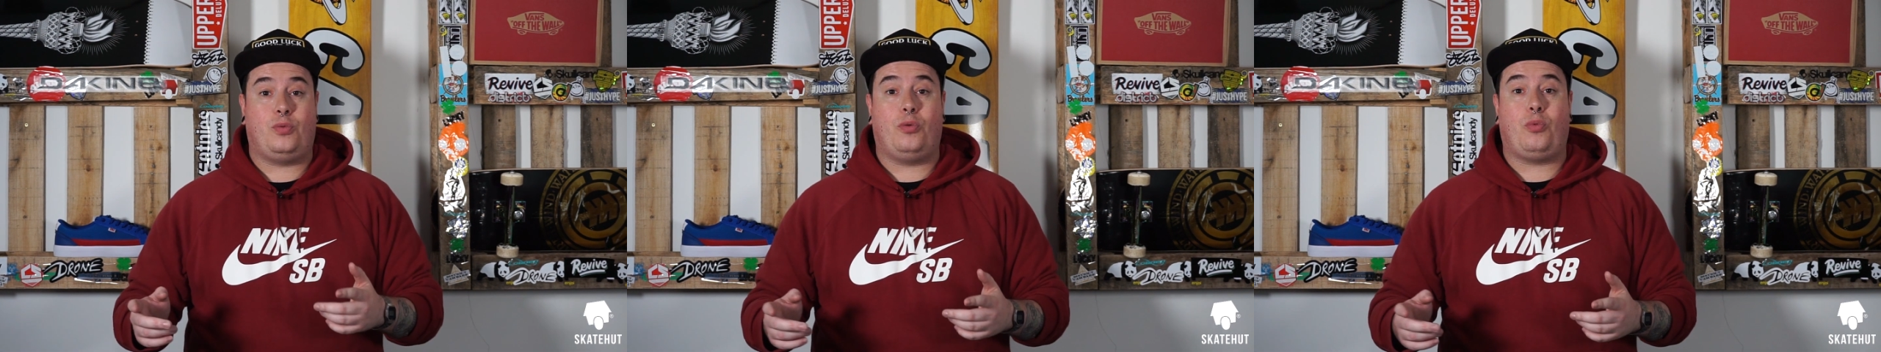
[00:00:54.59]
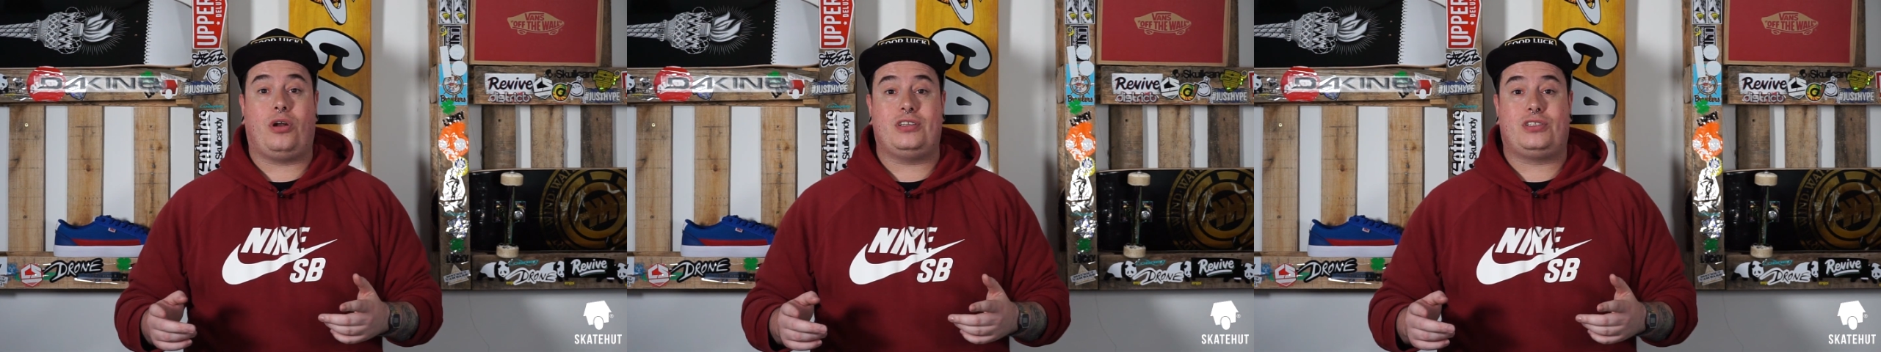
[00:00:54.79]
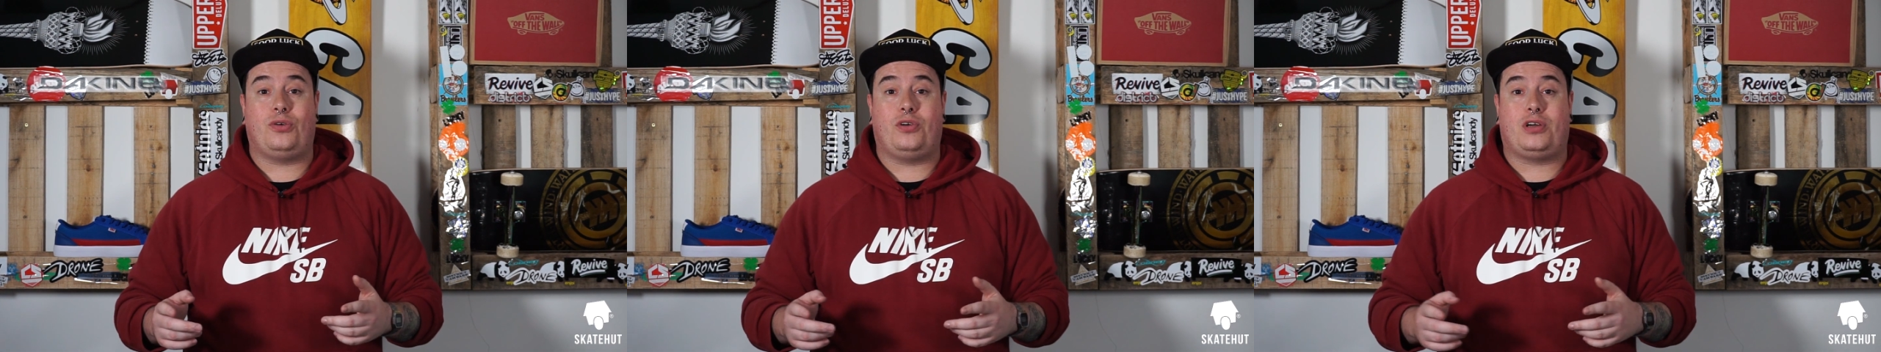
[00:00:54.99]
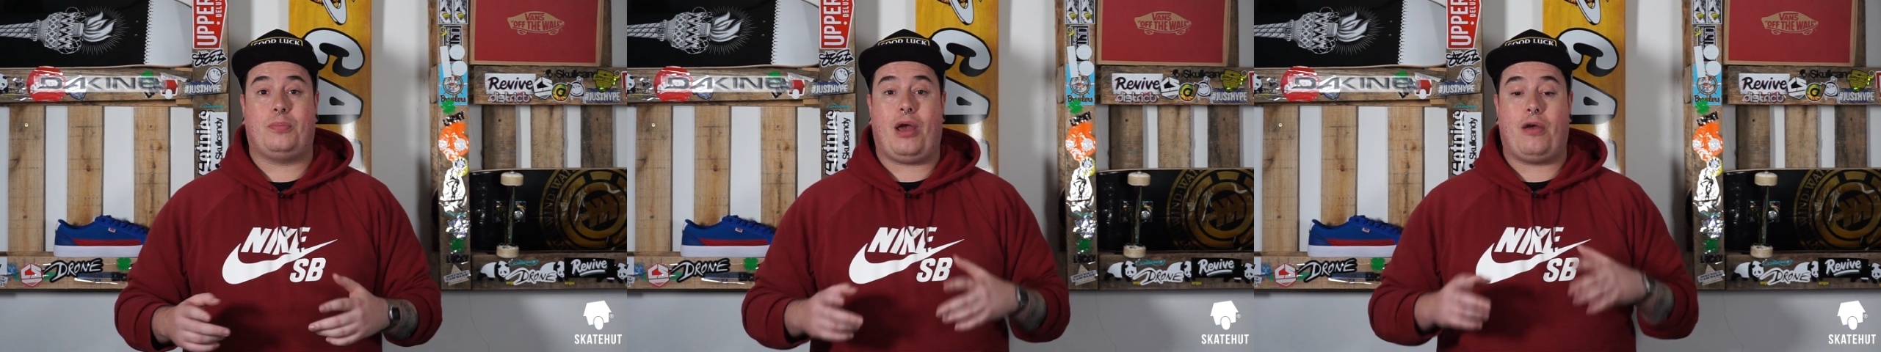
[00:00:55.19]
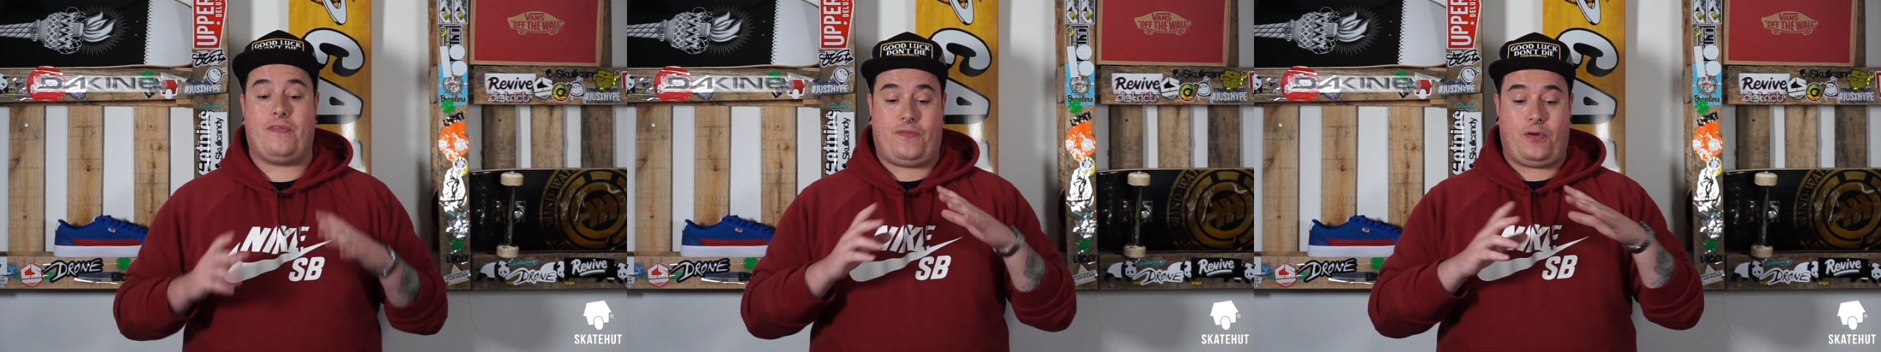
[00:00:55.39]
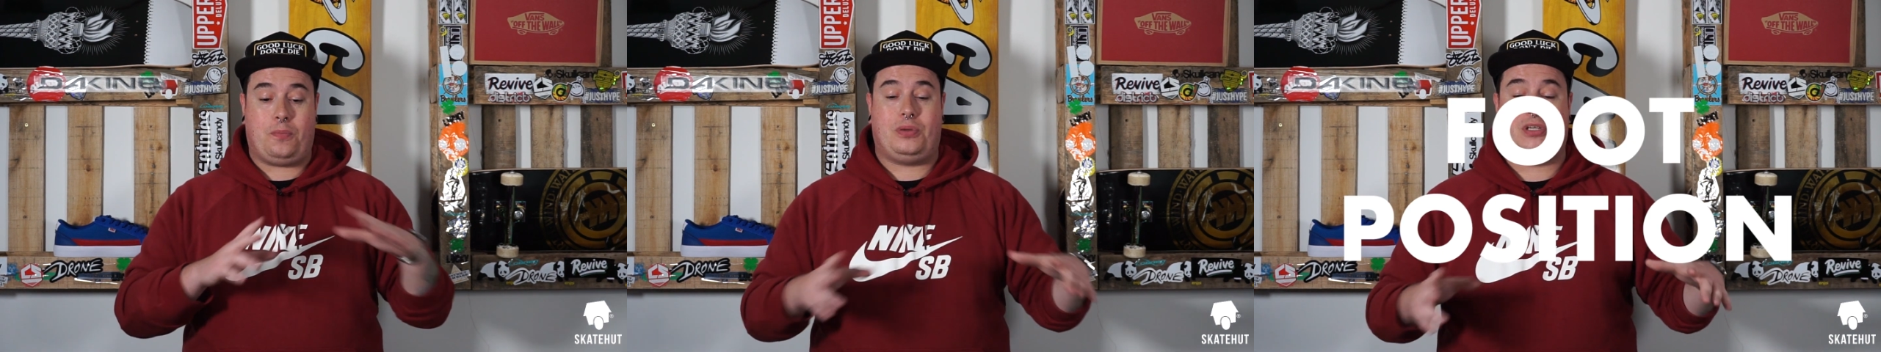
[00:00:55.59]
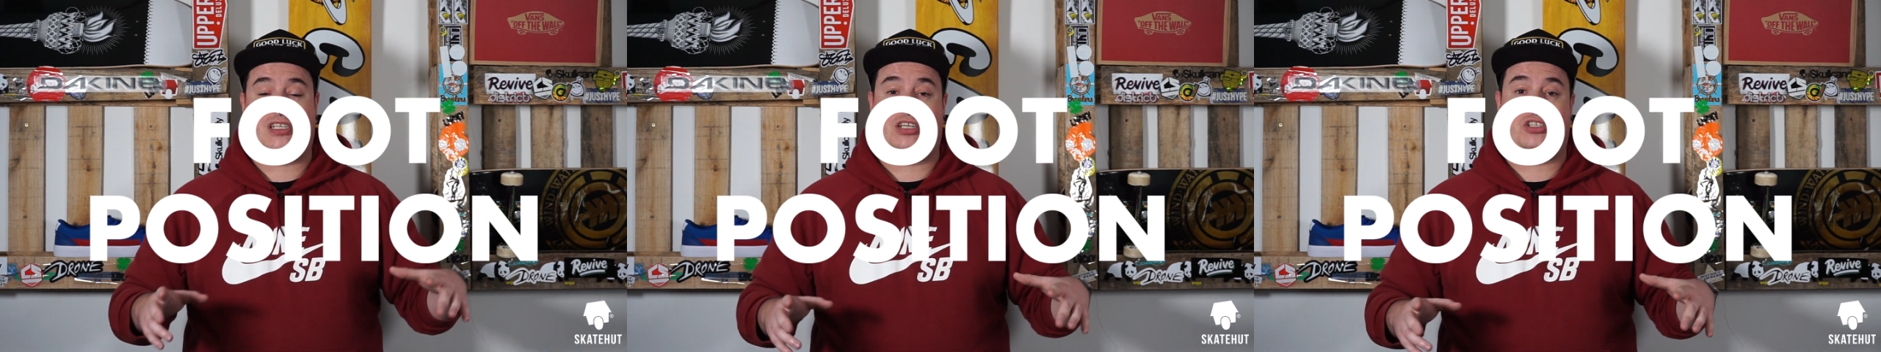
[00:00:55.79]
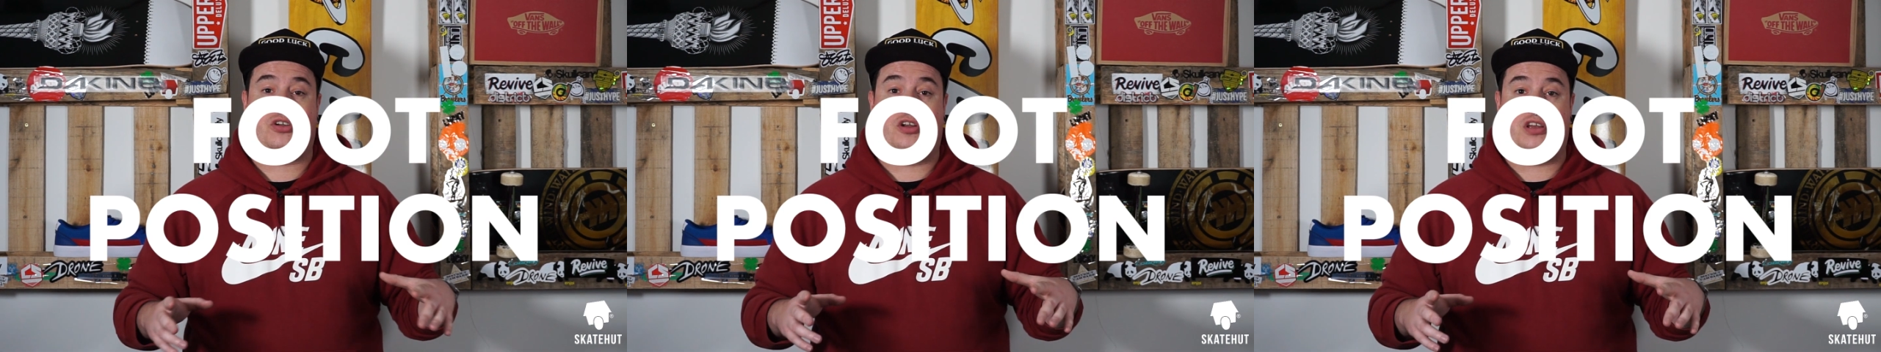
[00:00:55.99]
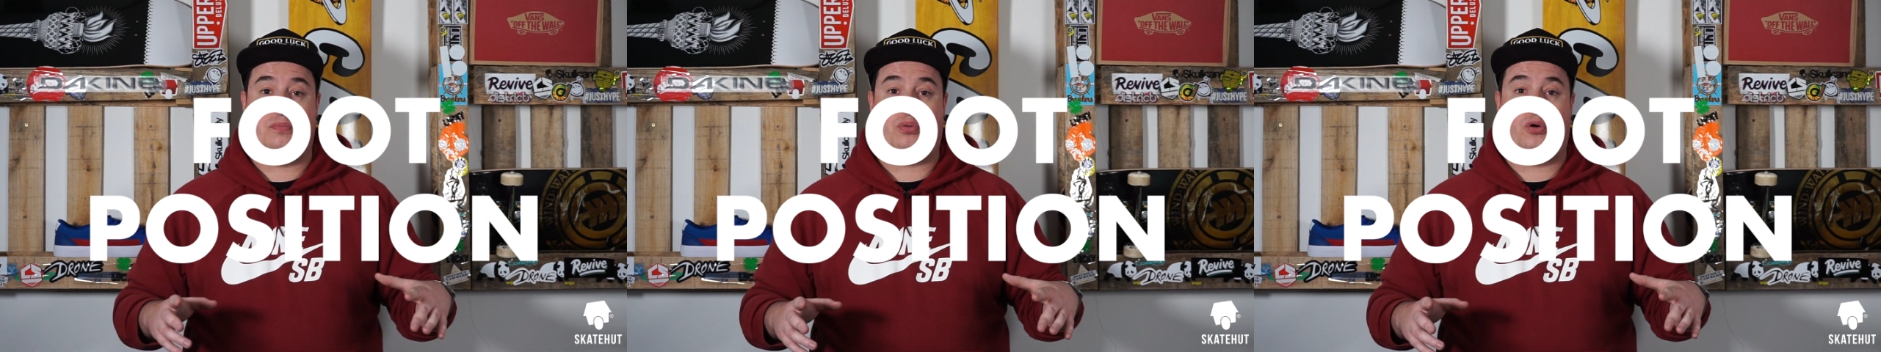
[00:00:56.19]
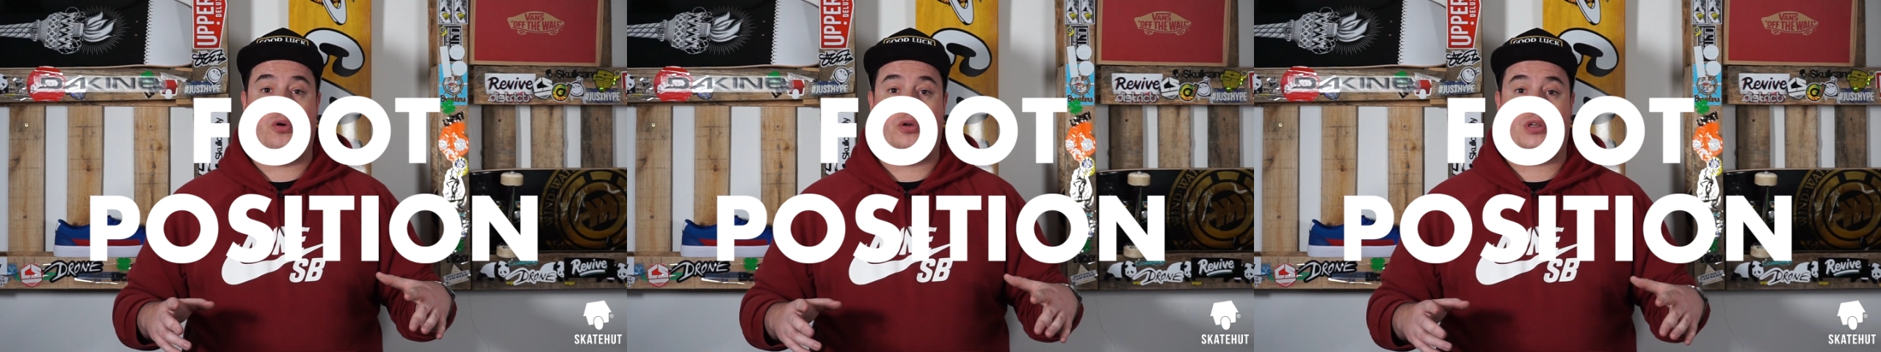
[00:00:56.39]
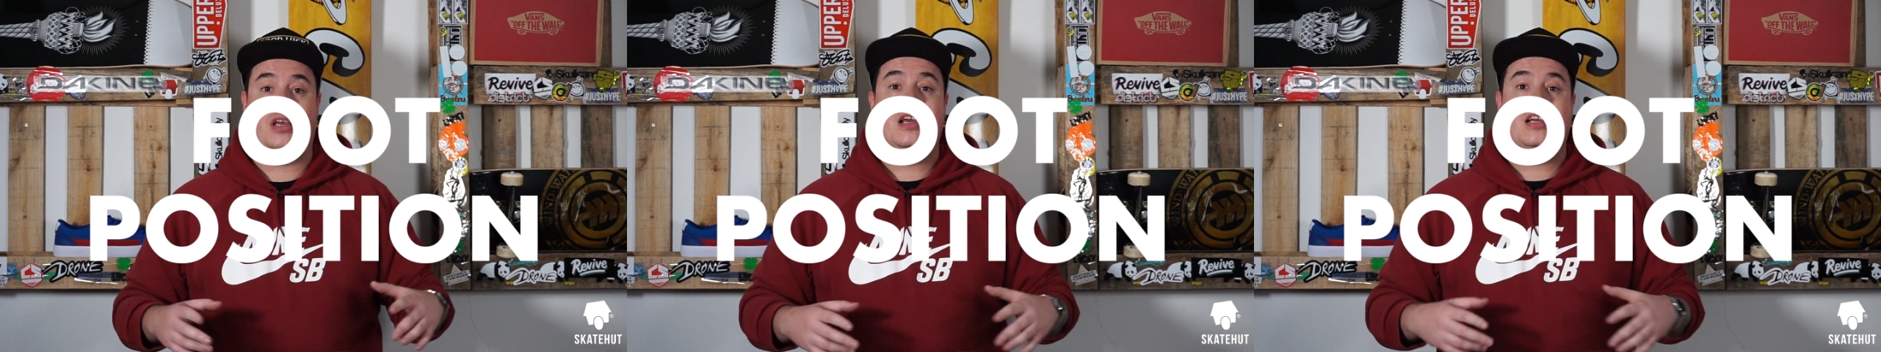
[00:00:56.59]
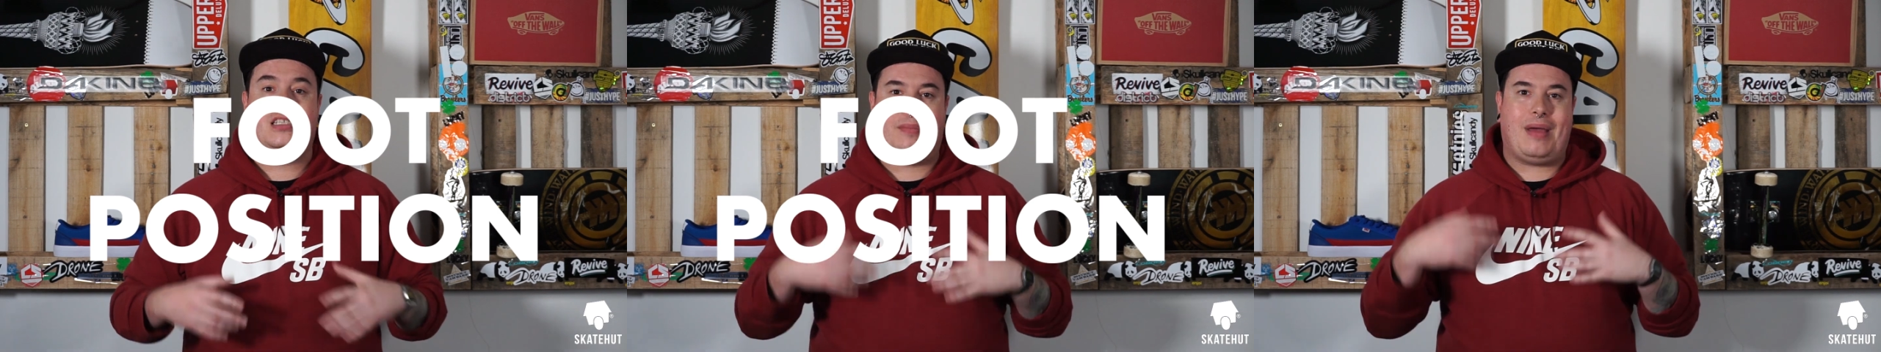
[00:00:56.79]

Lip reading: we want to talk about foot position on your board to